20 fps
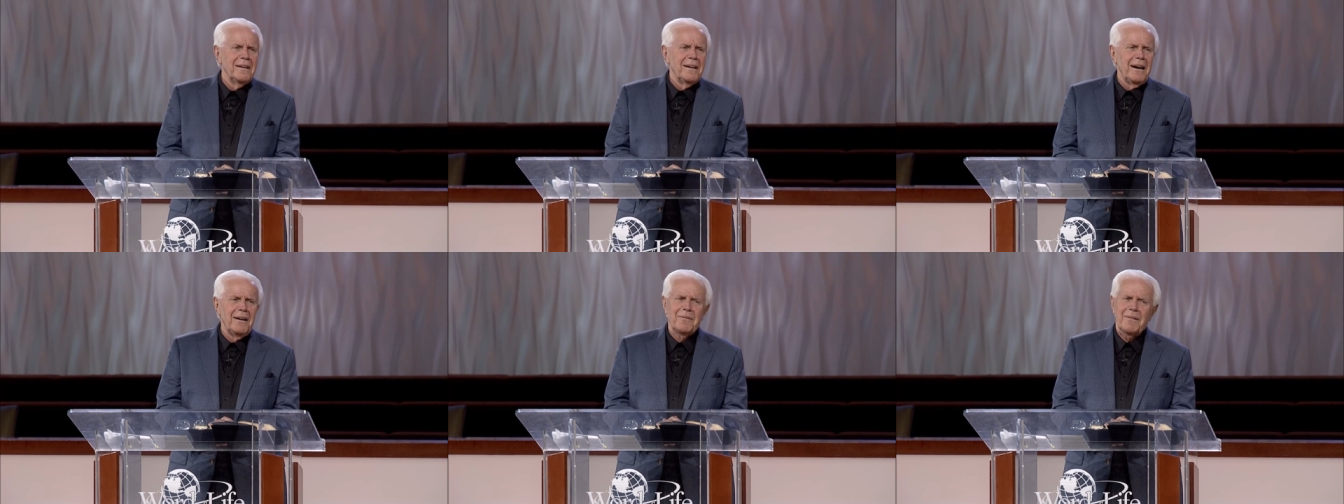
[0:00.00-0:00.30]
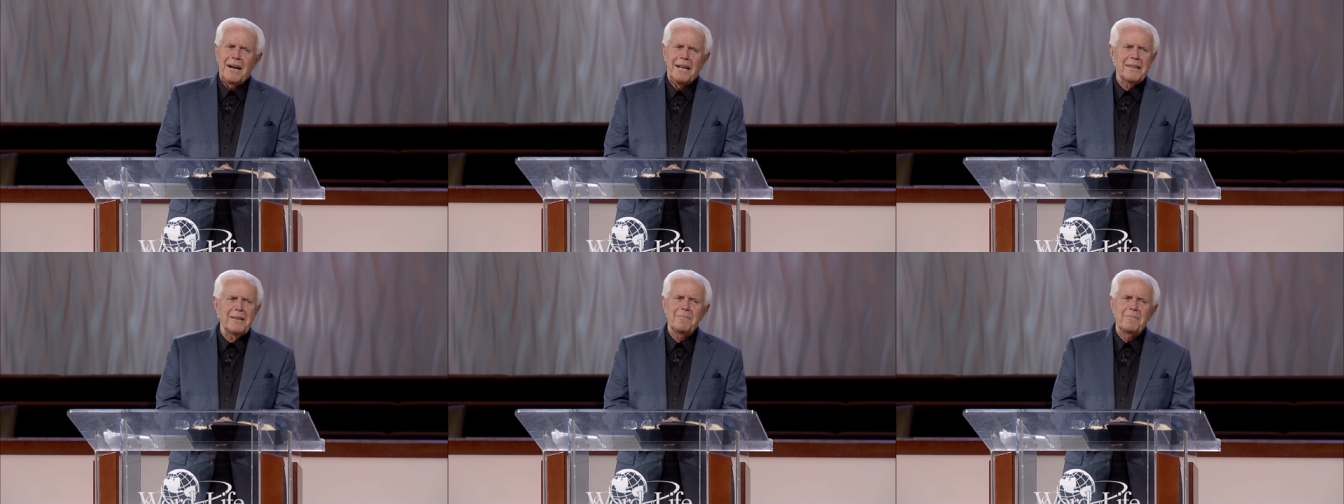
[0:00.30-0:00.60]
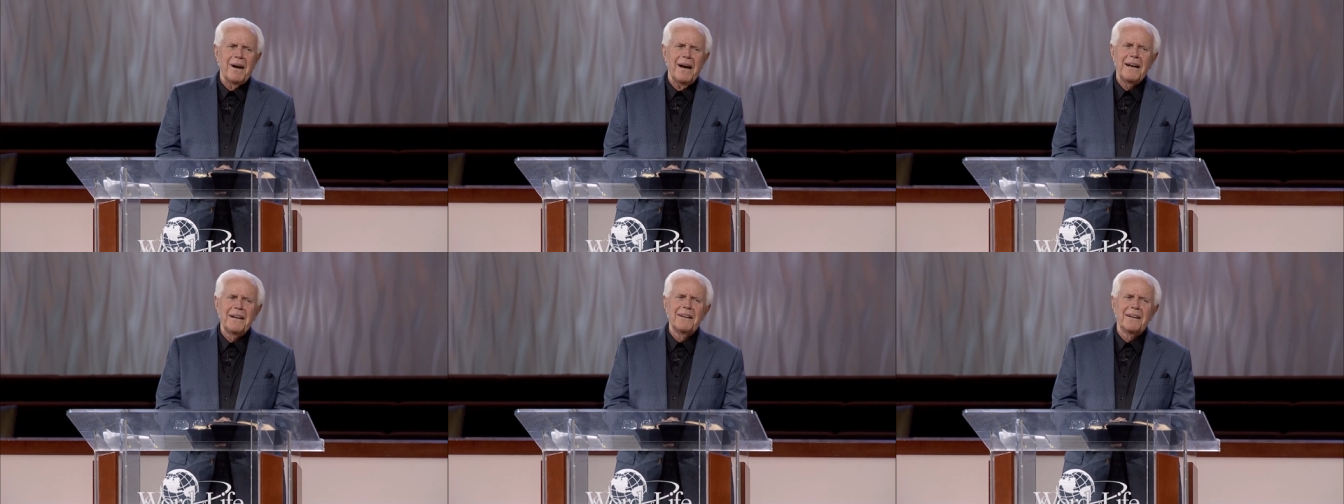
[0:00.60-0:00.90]
I've got the
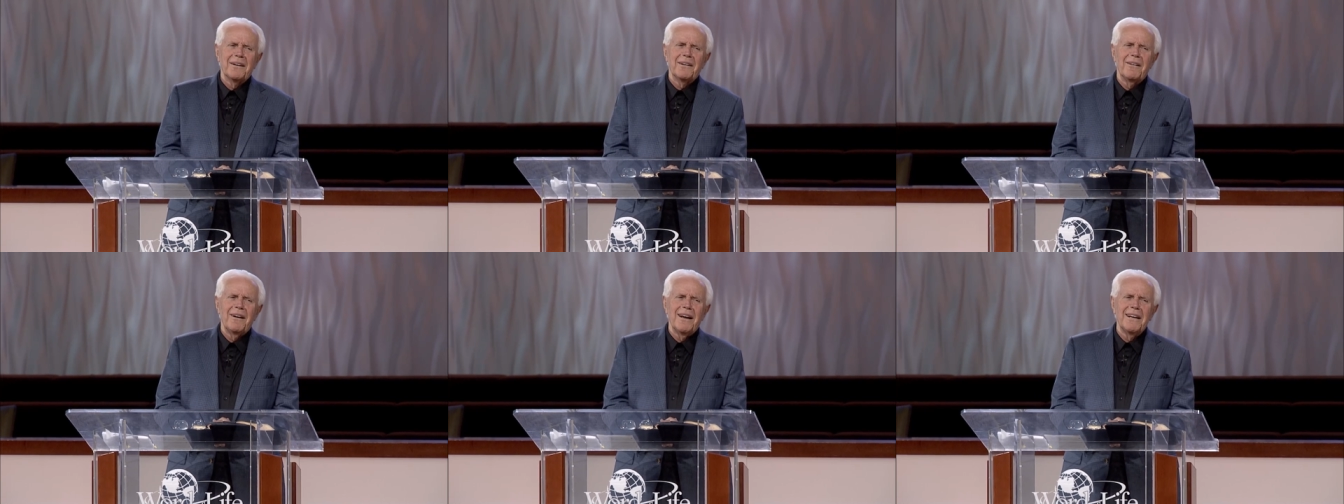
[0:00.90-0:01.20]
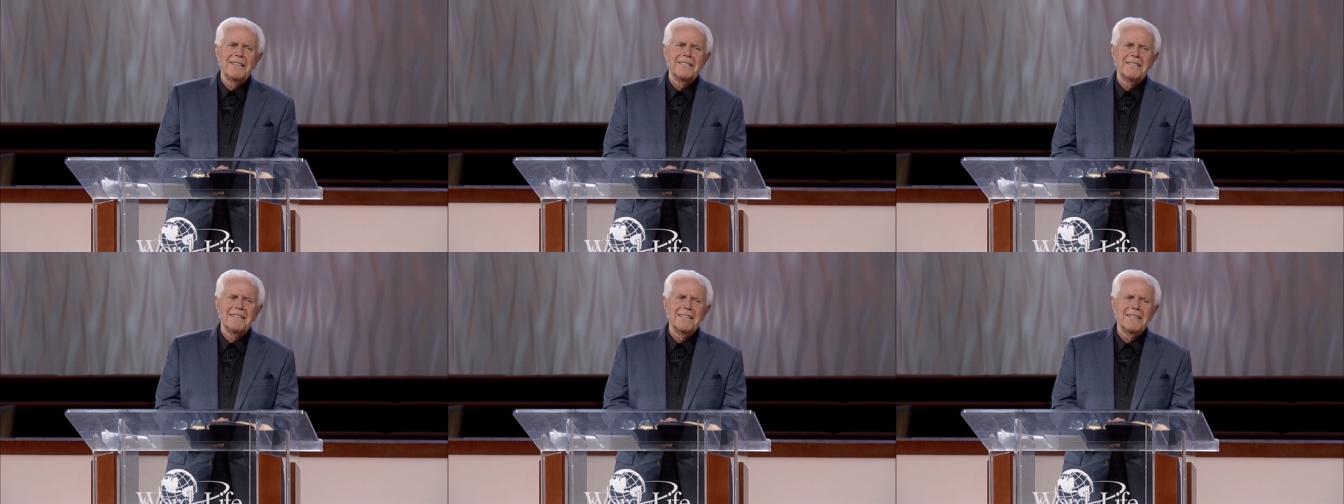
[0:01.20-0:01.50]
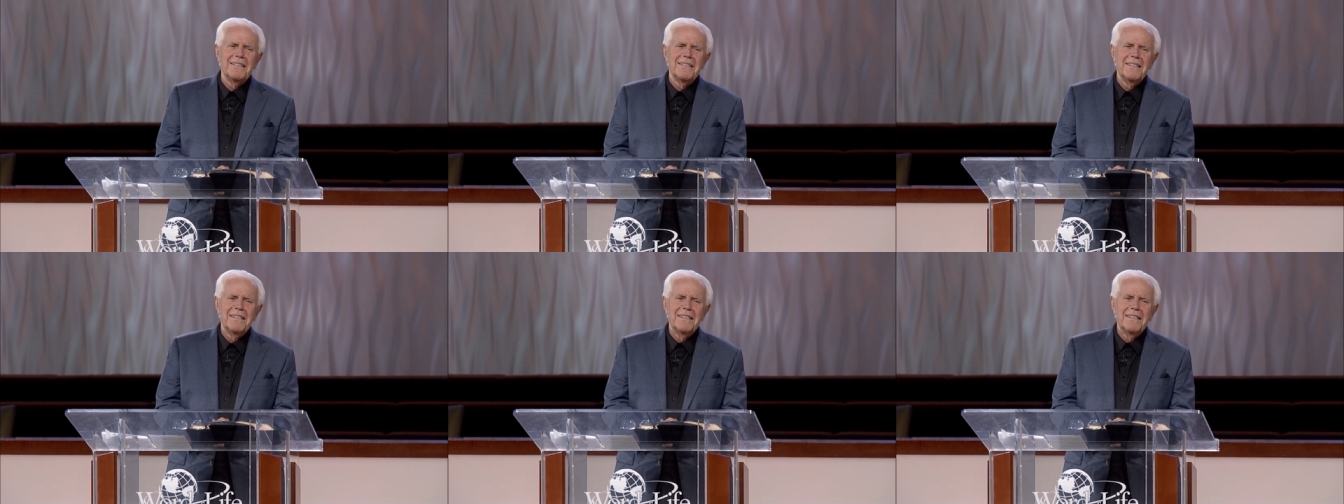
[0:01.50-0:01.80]
mind of Christ.
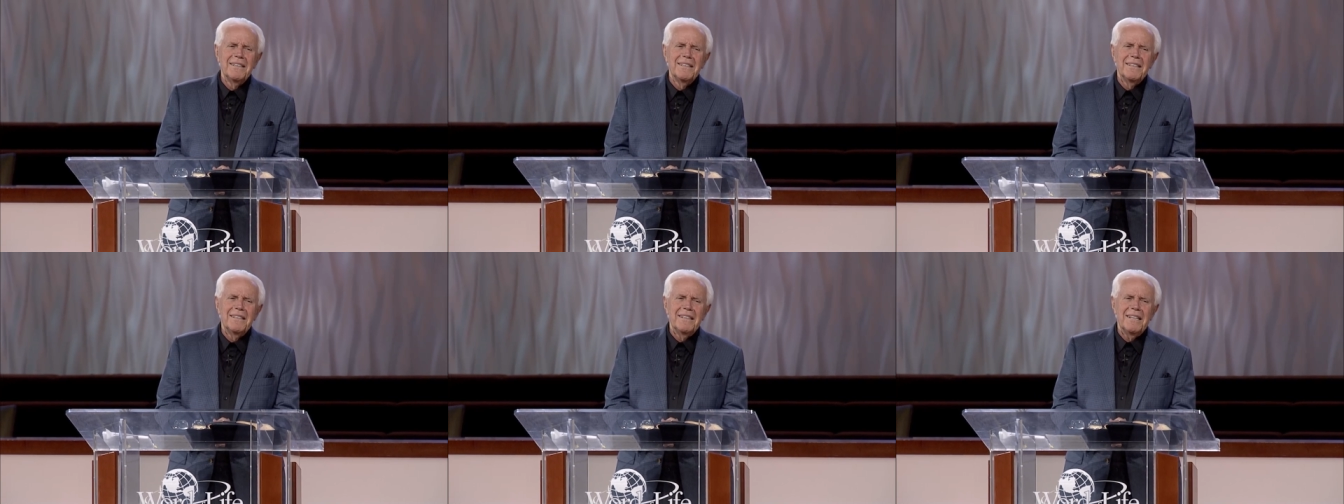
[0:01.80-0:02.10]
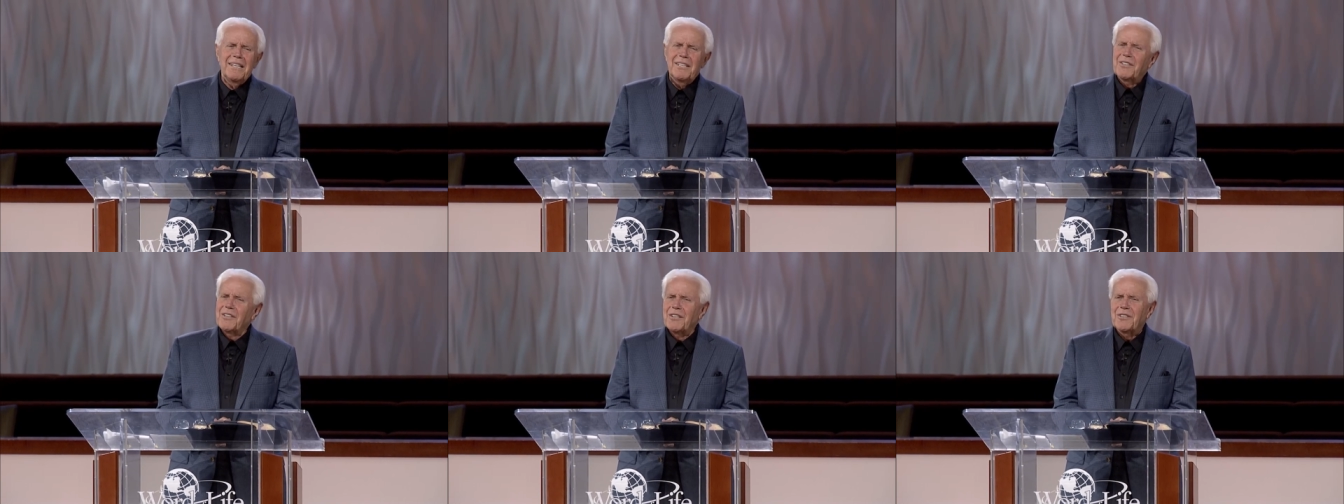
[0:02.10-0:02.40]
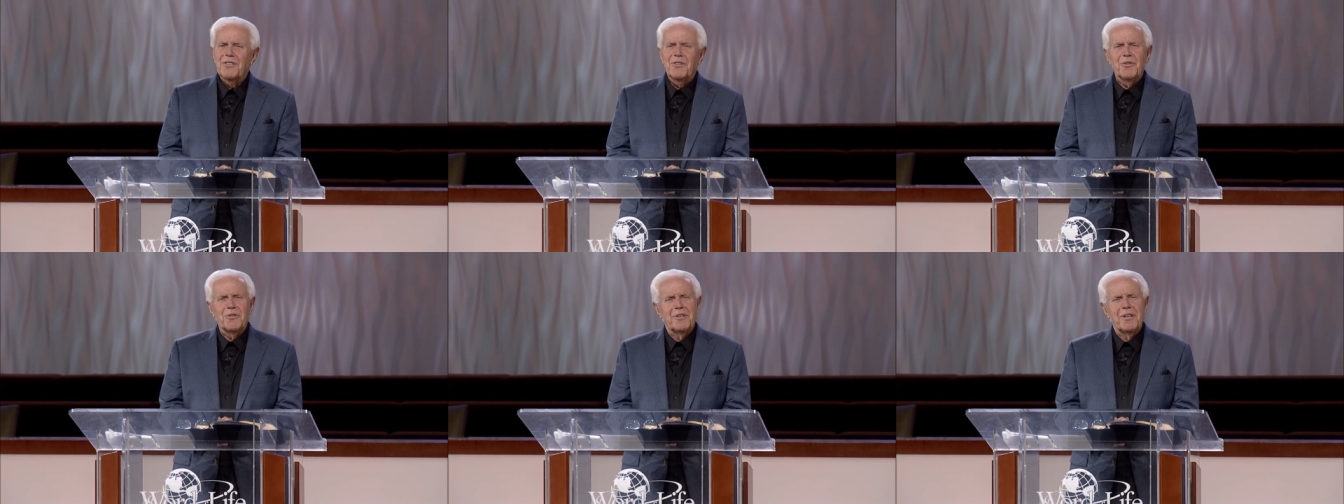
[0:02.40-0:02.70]
It's just
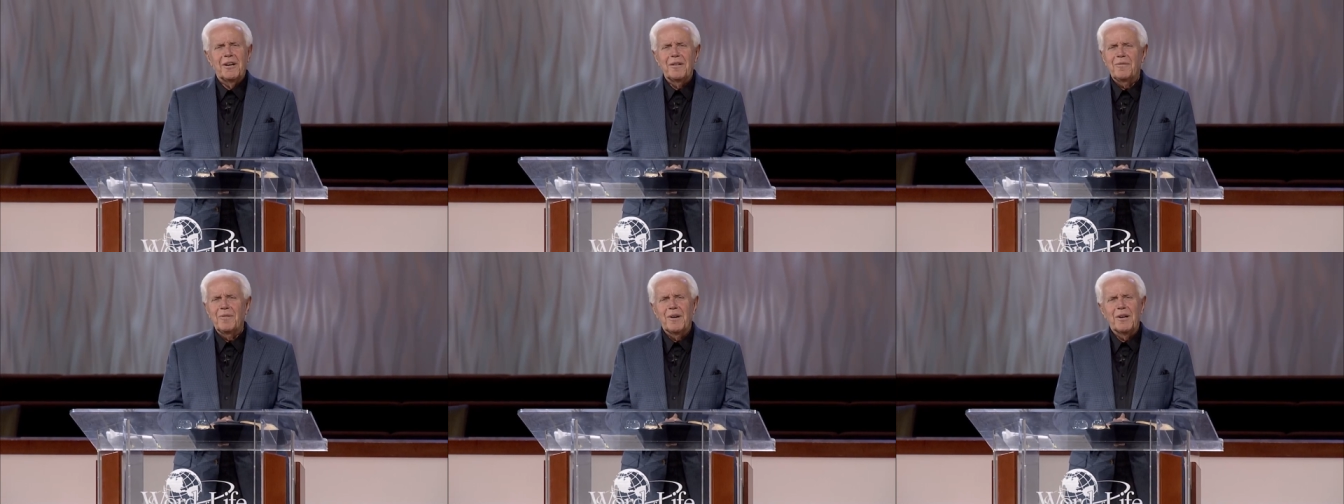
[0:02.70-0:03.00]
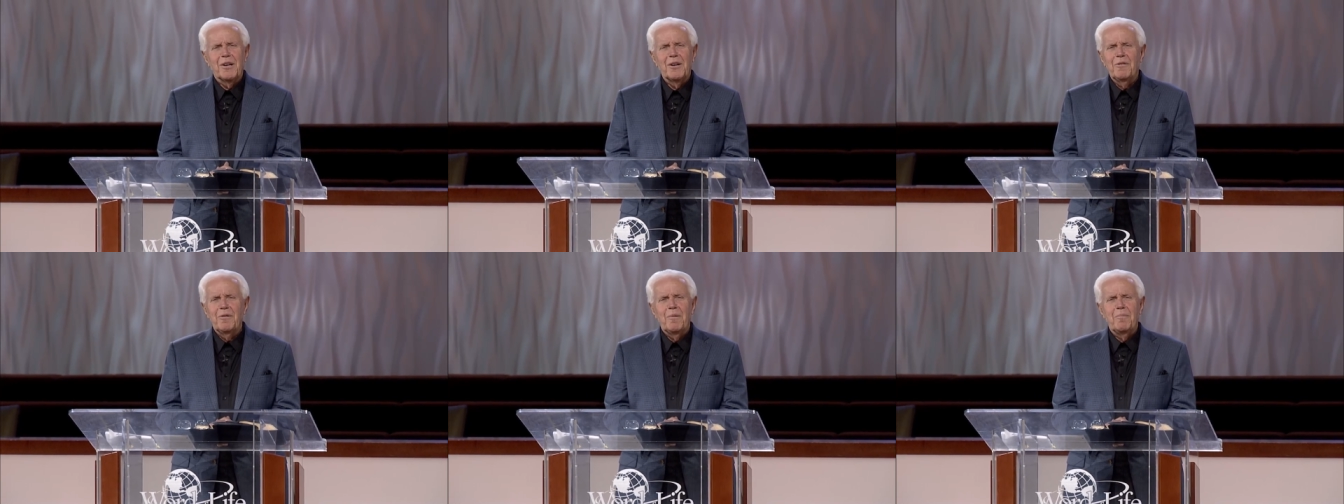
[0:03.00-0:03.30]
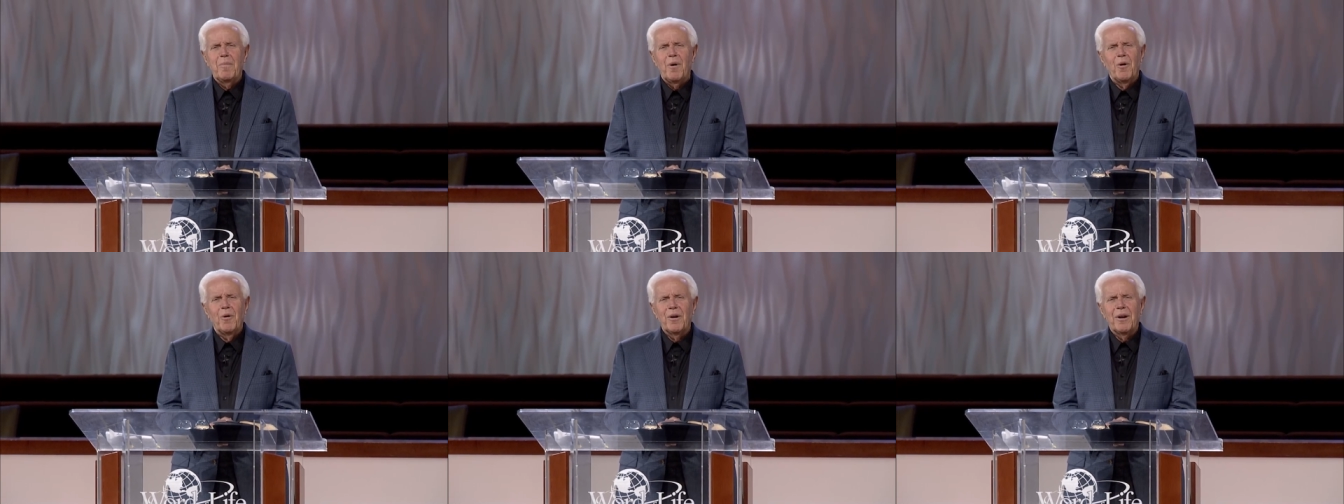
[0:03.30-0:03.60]
your tough luck you were
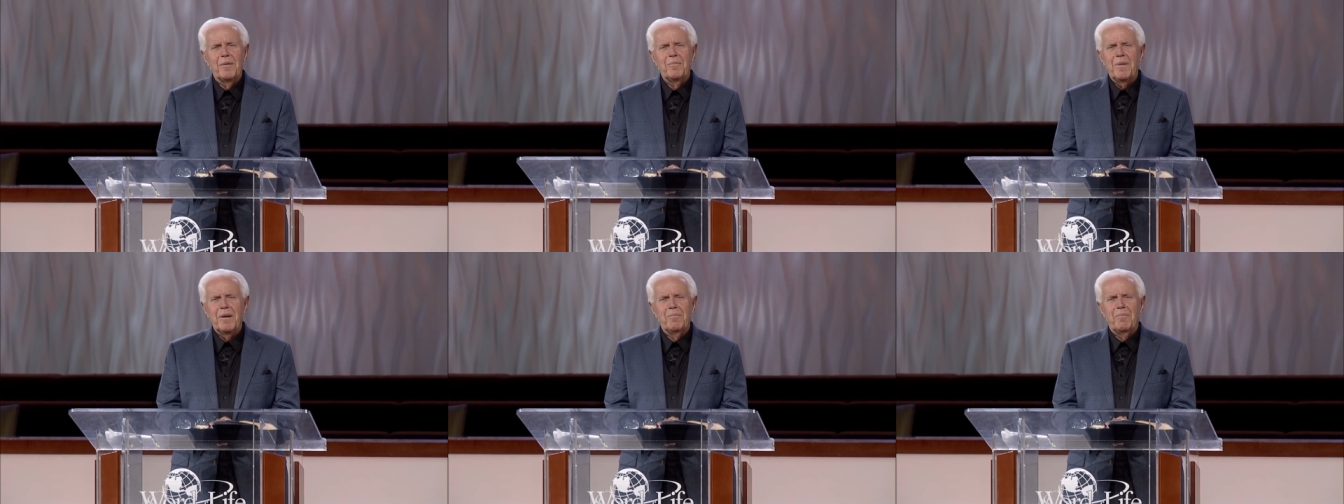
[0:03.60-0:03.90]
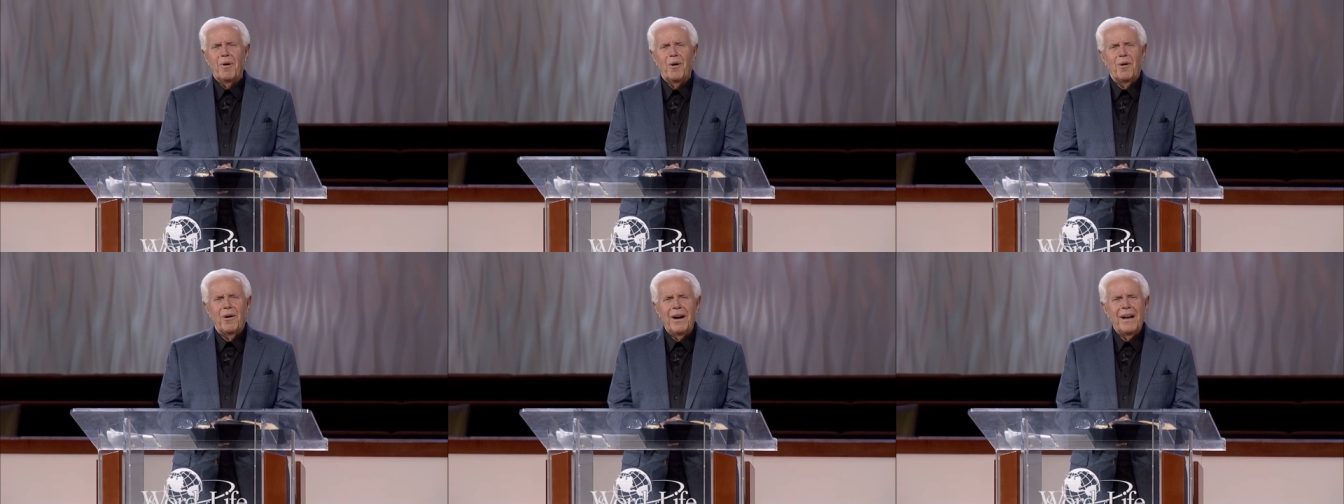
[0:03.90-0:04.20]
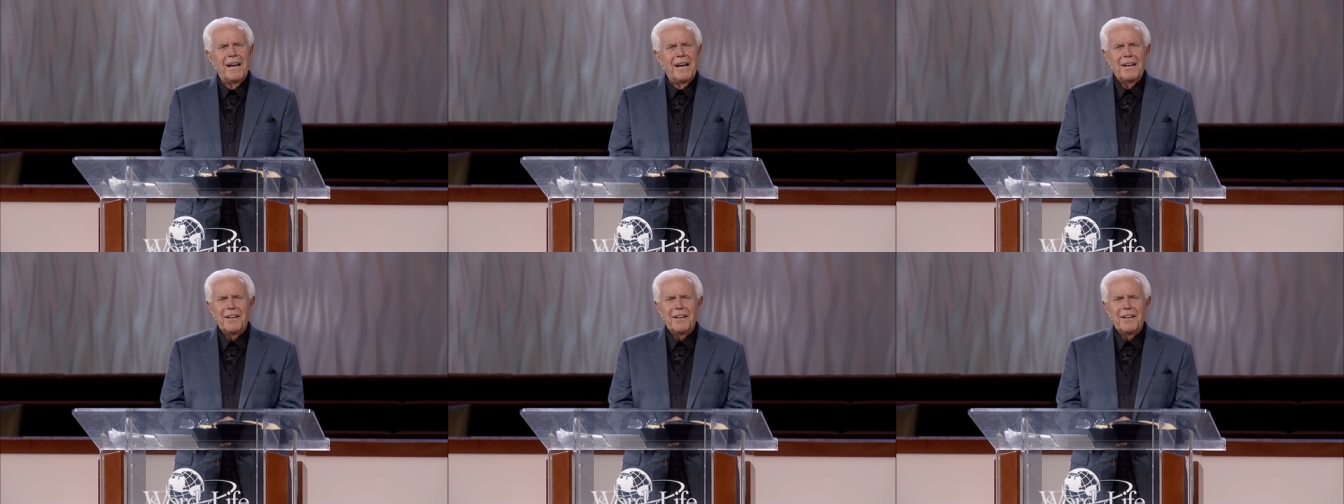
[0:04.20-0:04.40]
born to be born.